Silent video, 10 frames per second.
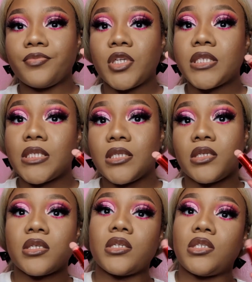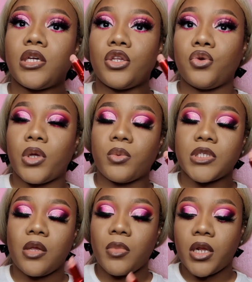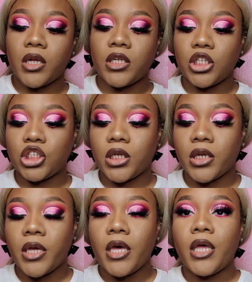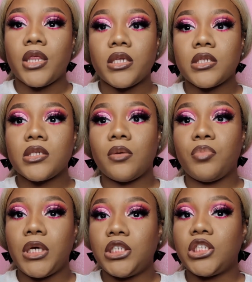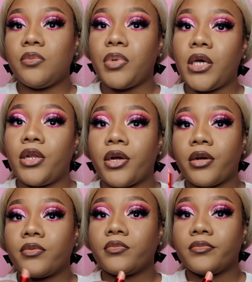This is discontinued. It was limited edition. This is in Peachy Peter.